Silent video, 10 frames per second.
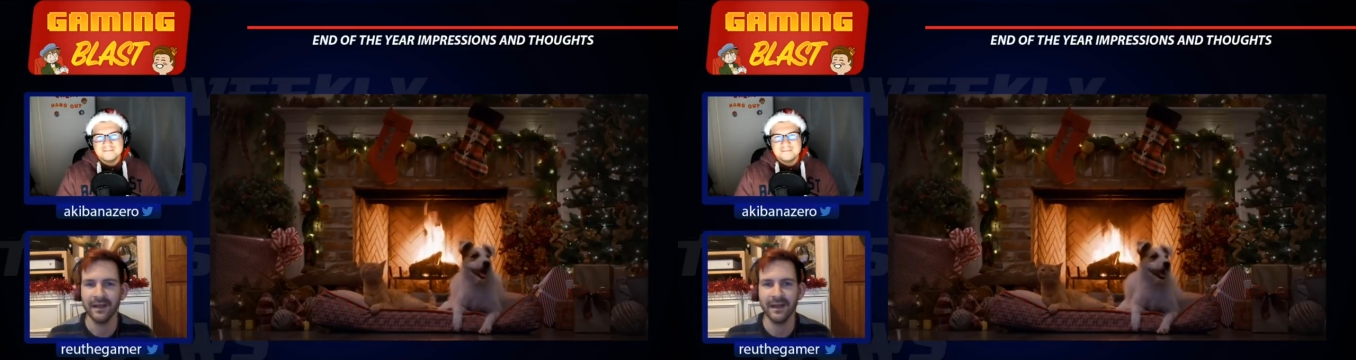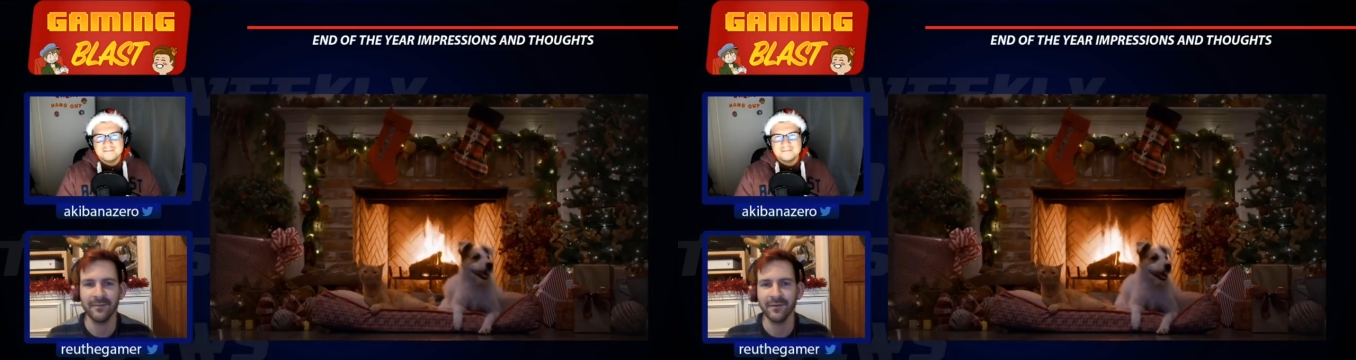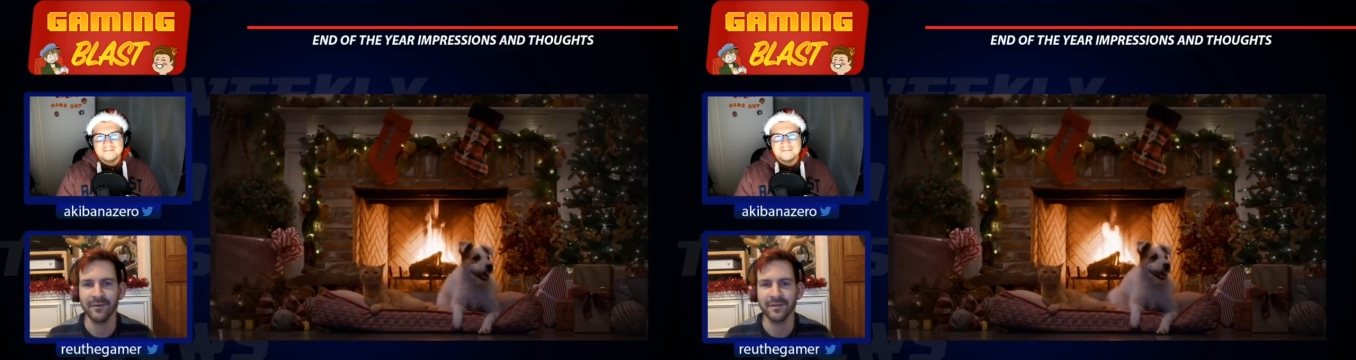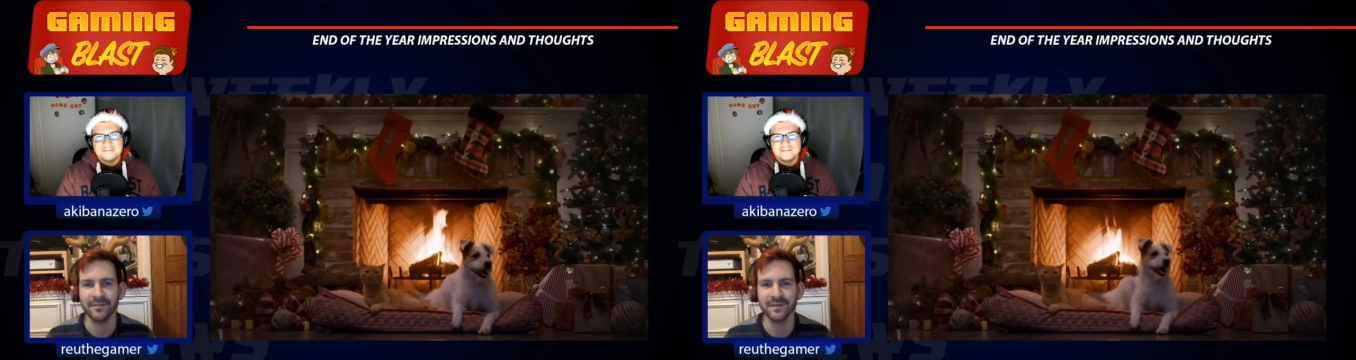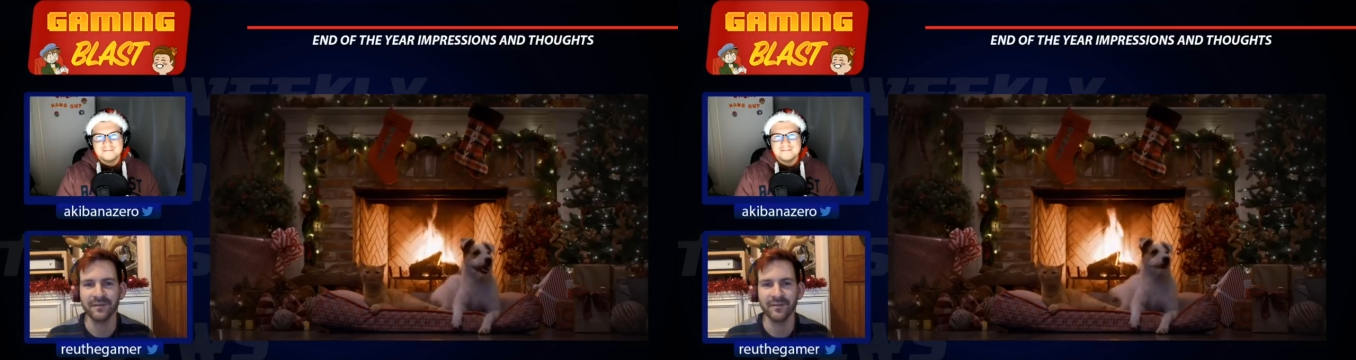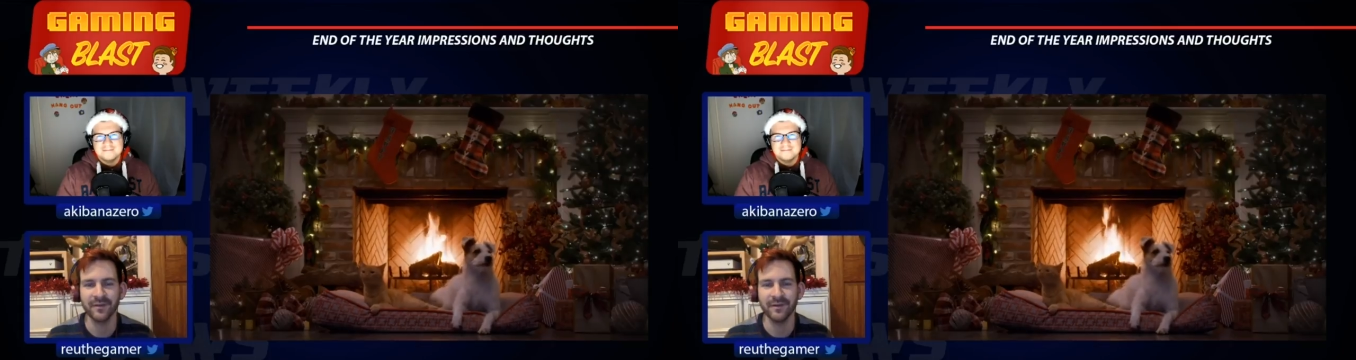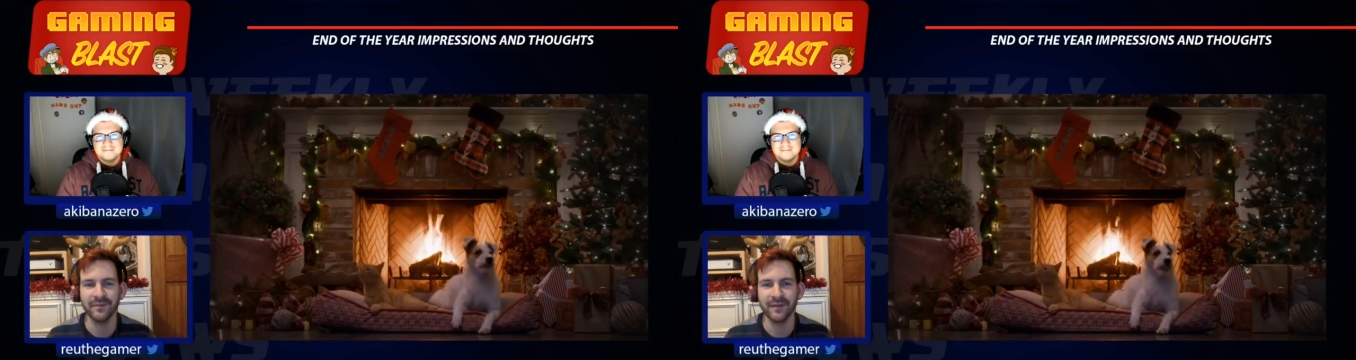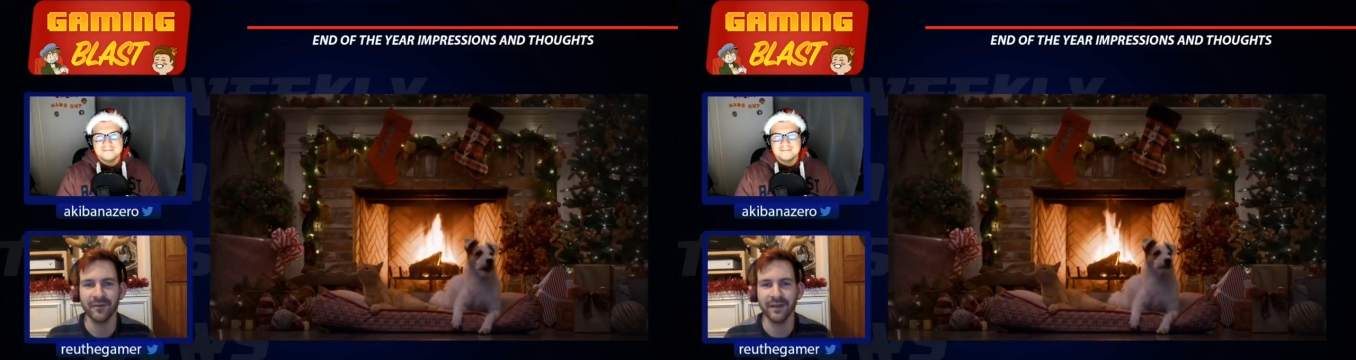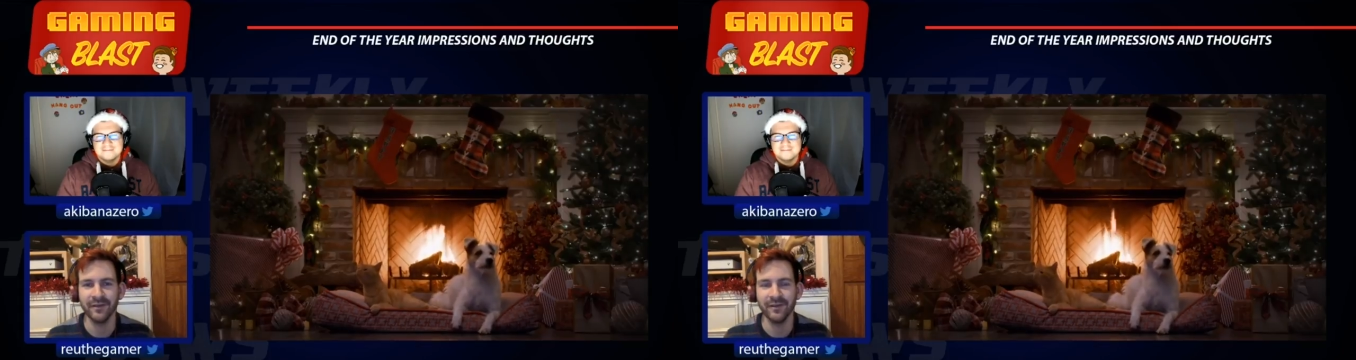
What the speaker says: Happy Christmas, everyone. Have a great New